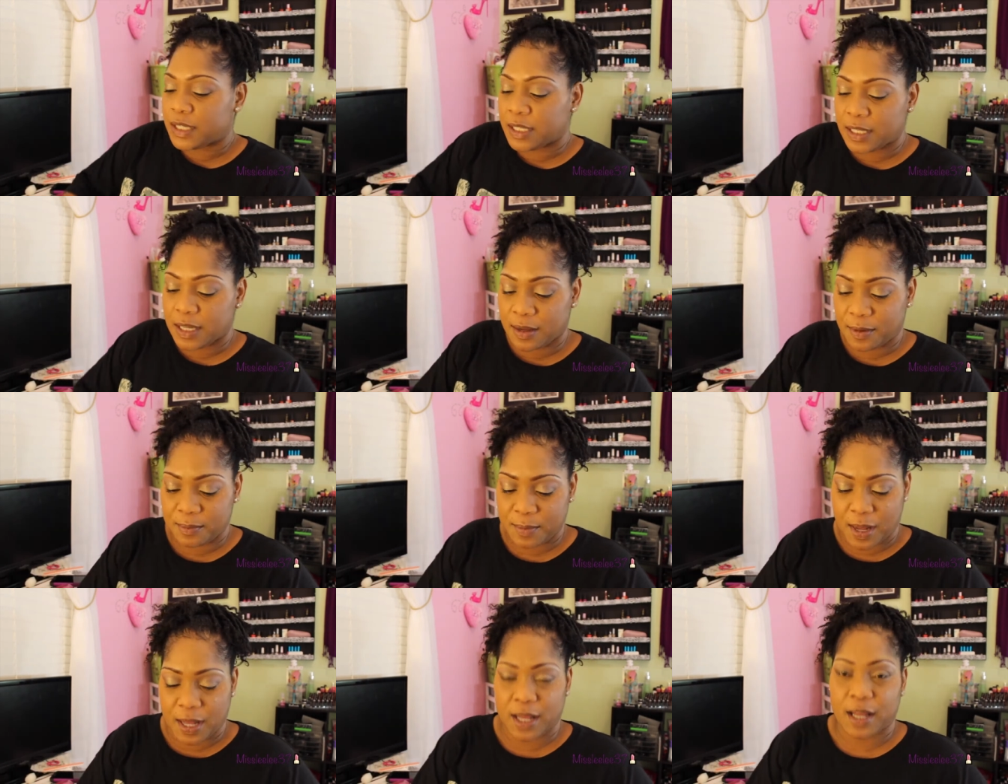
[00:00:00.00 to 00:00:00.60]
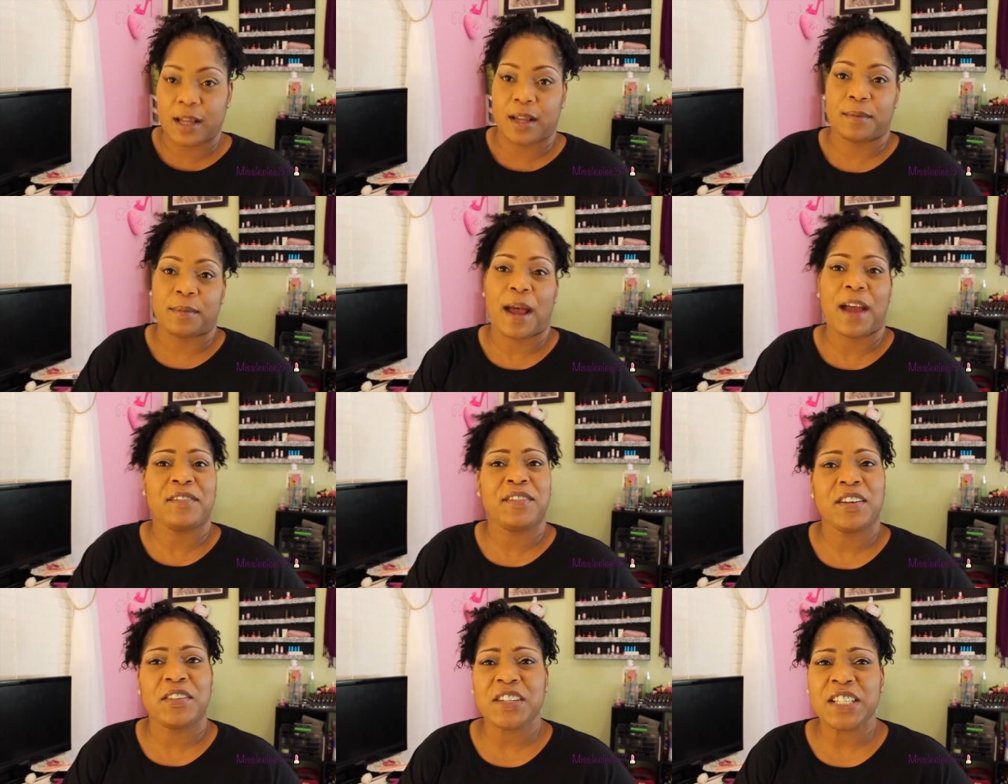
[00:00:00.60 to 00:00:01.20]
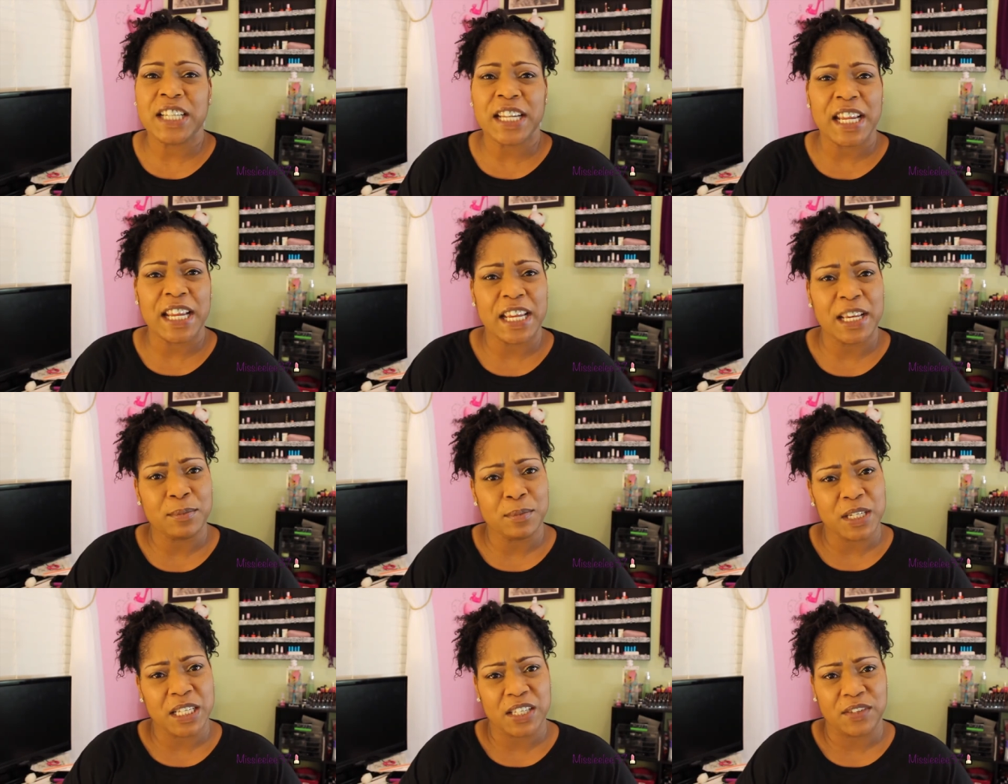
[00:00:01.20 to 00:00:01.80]
I've never done an
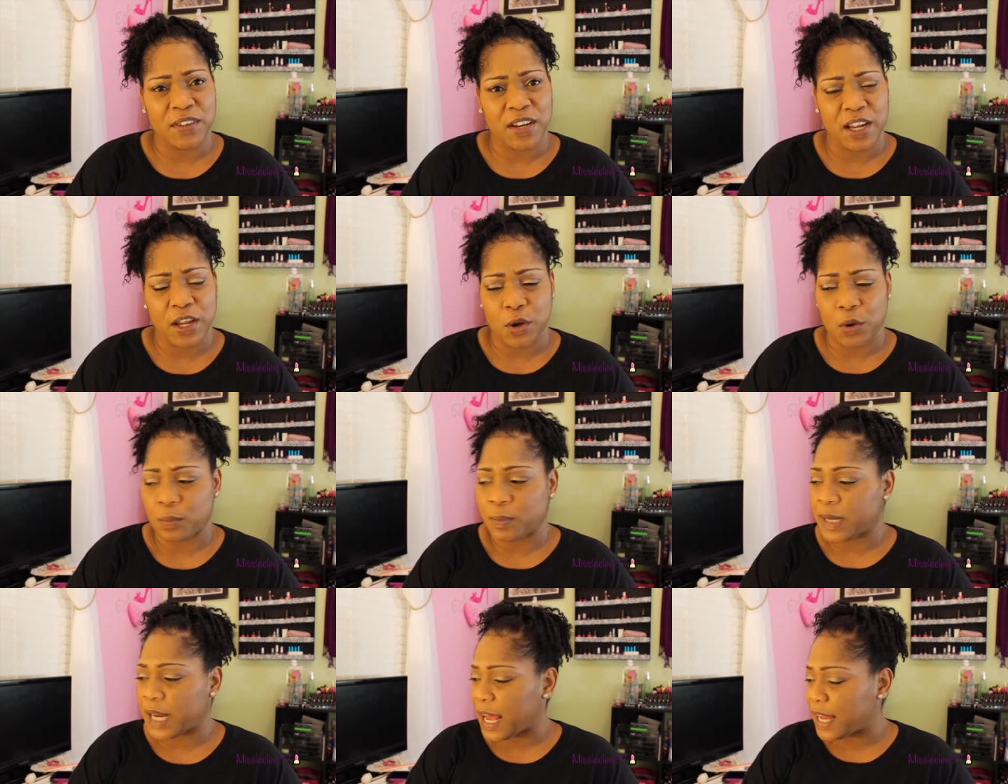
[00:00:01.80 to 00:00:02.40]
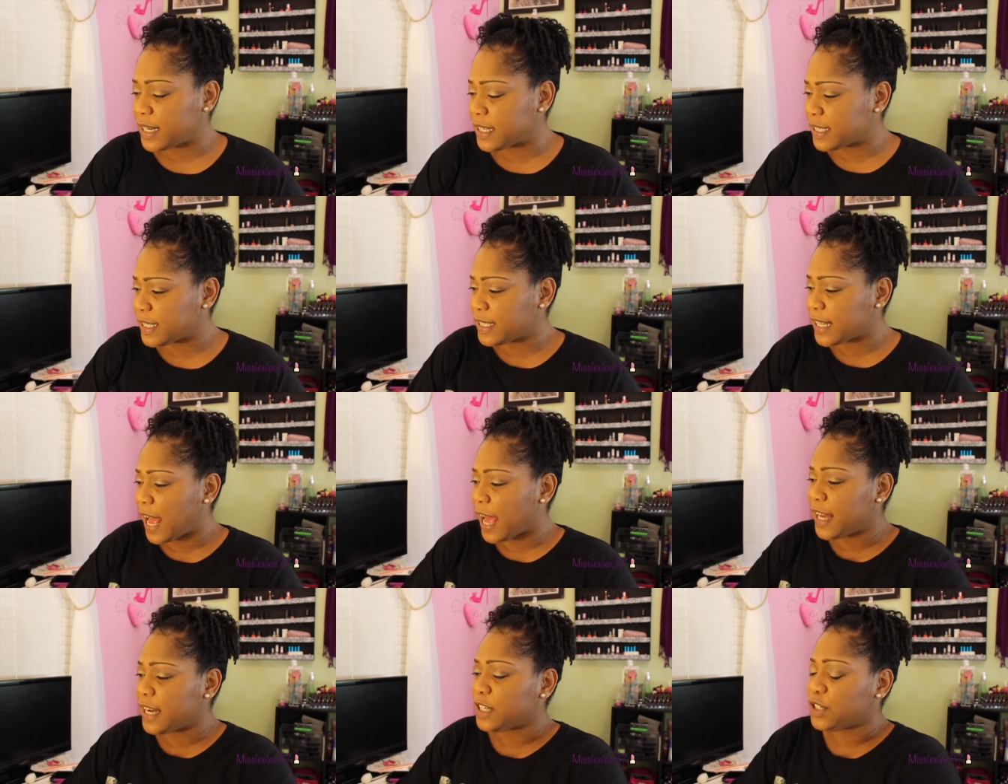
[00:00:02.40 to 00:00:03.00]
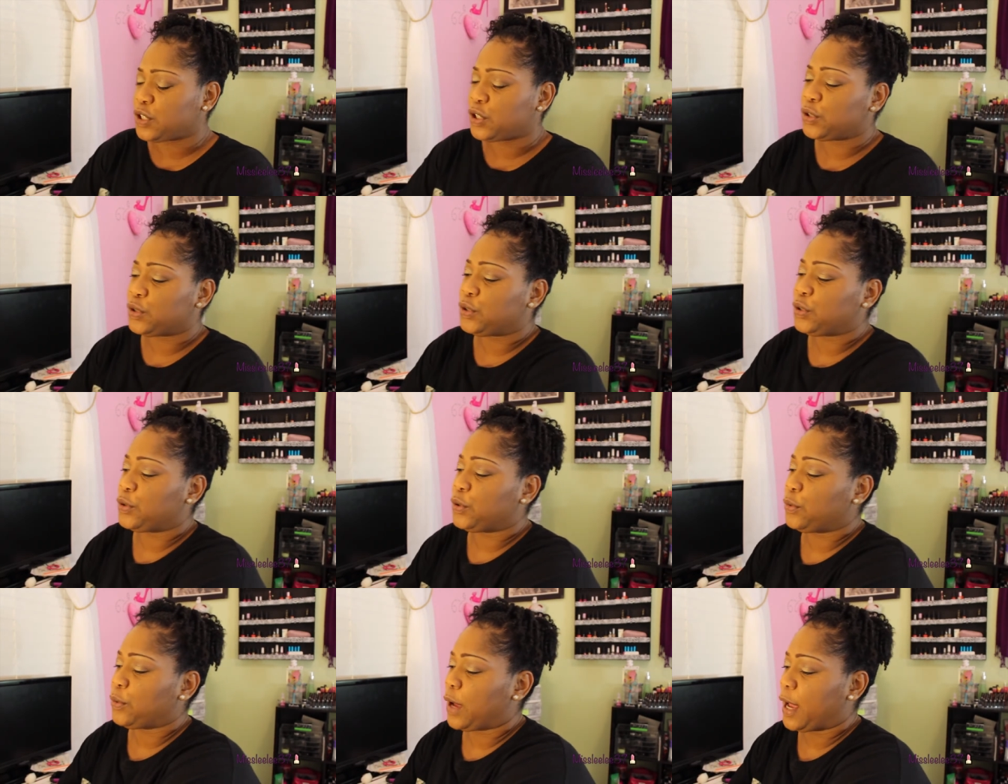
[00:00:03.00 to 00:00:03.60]
empties video, but I decided to
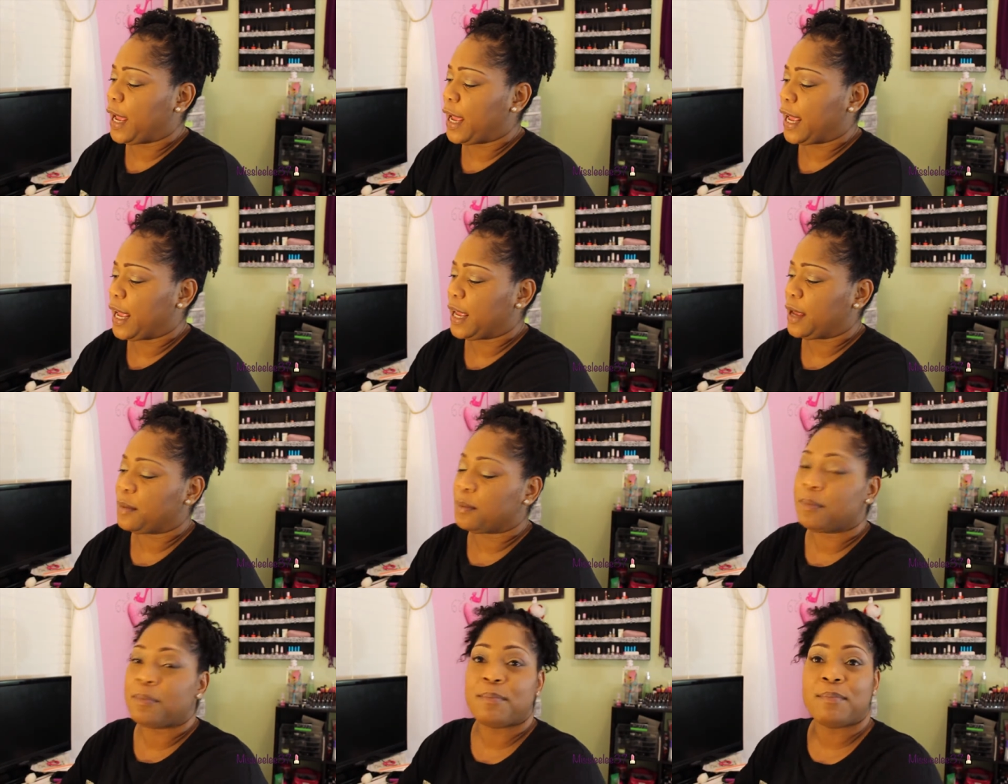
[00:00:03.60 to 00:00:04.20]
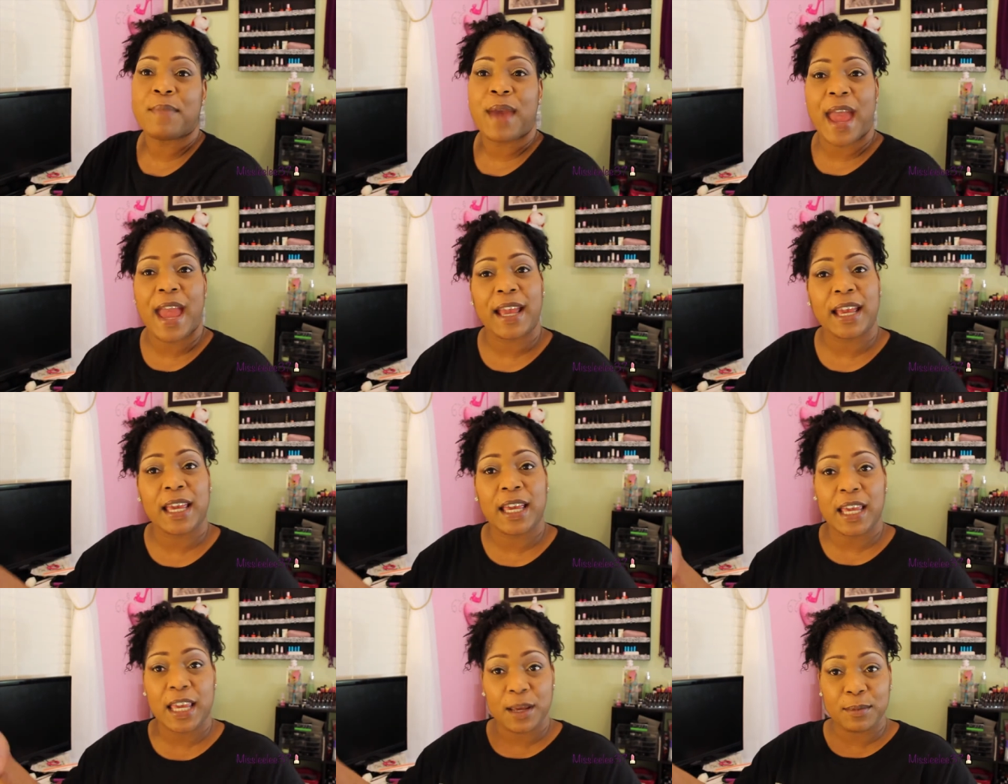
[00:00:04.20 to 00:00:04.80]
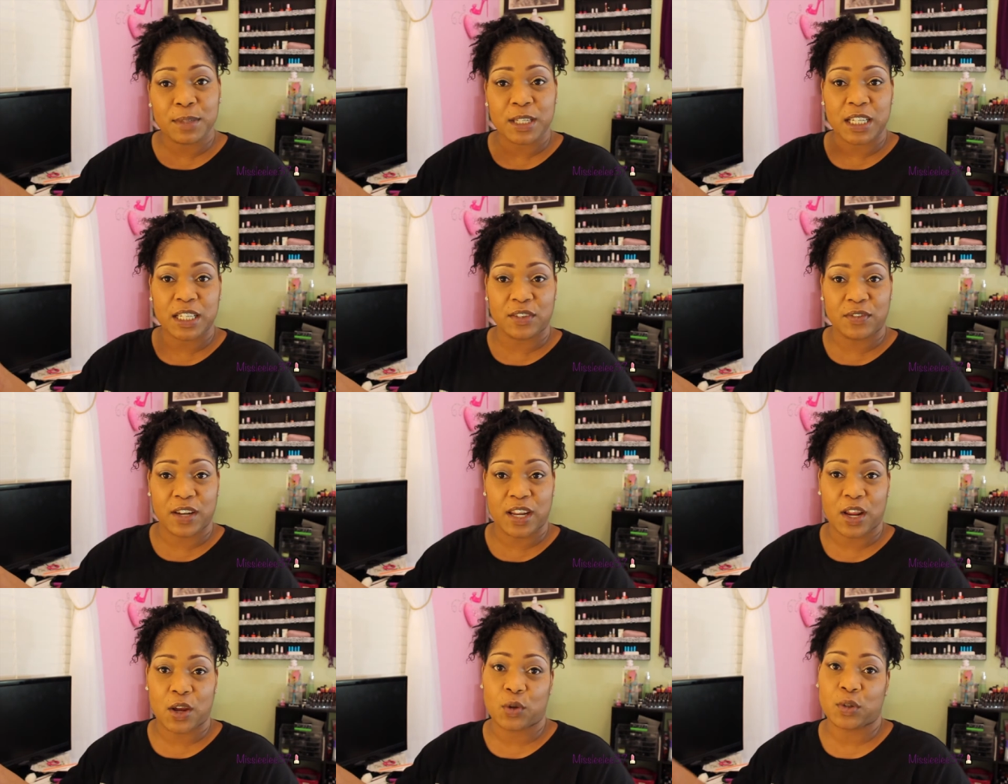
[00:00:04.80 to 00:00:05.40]
do a MAC empties
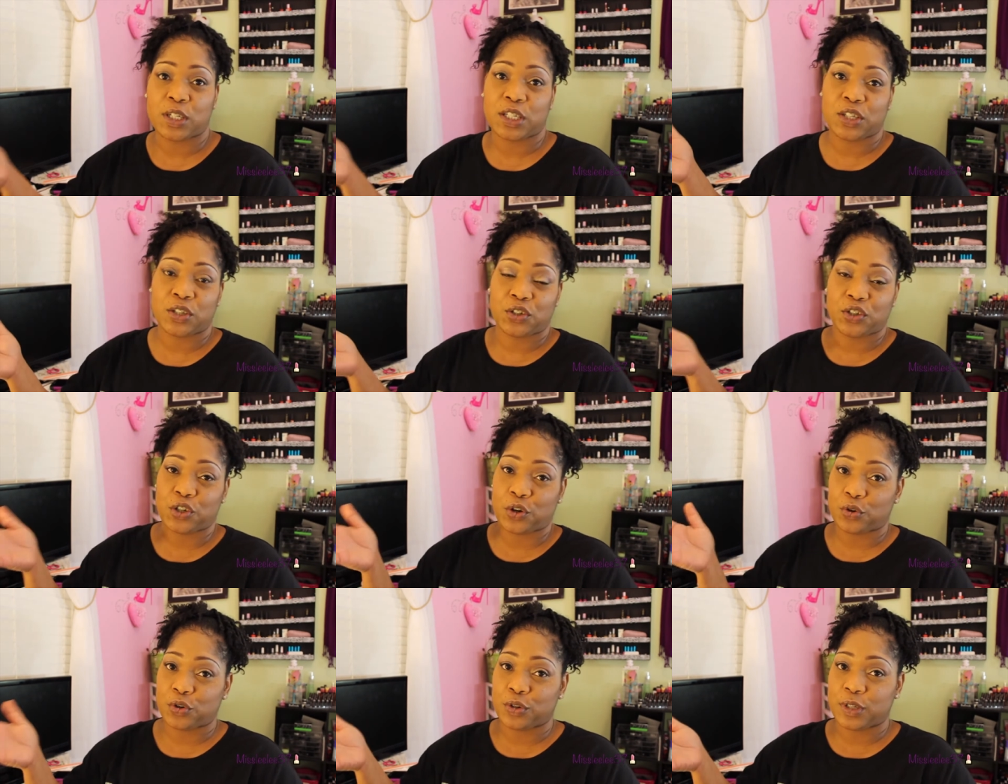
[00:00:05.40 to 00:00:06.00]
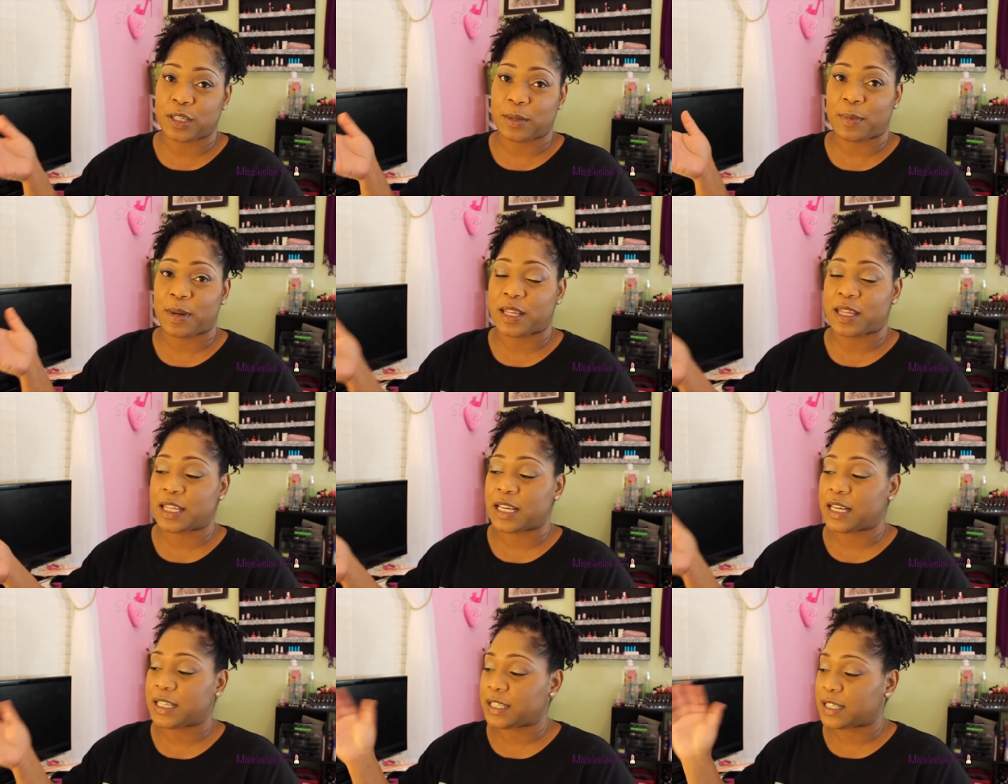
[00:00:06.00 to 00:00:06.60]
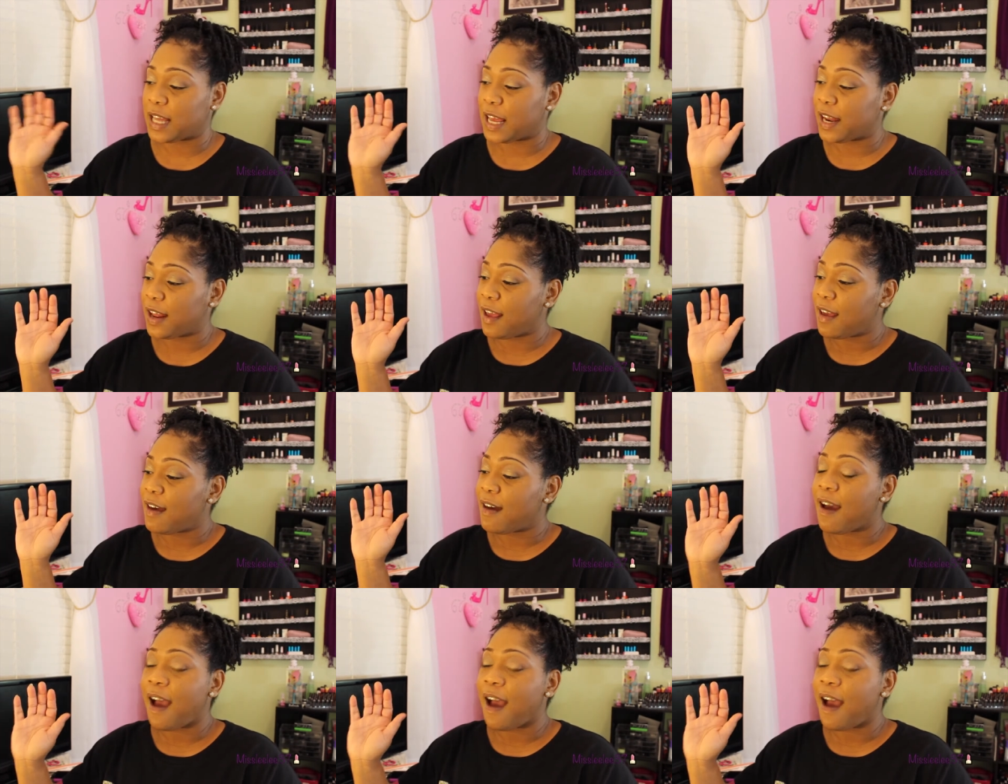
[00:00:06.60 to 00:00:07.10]
video to show you some of the things that